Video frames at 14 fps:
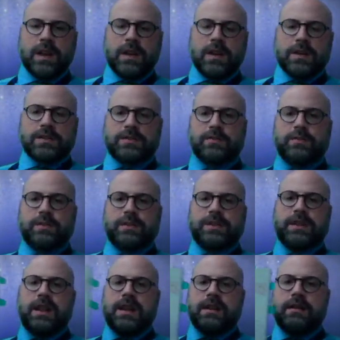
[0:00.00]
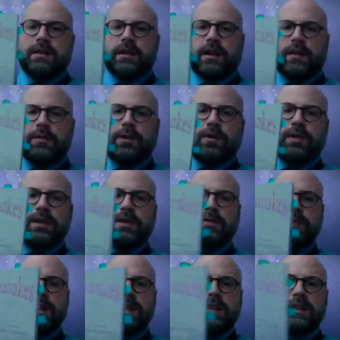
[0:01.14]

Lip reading: So today, I'm going to read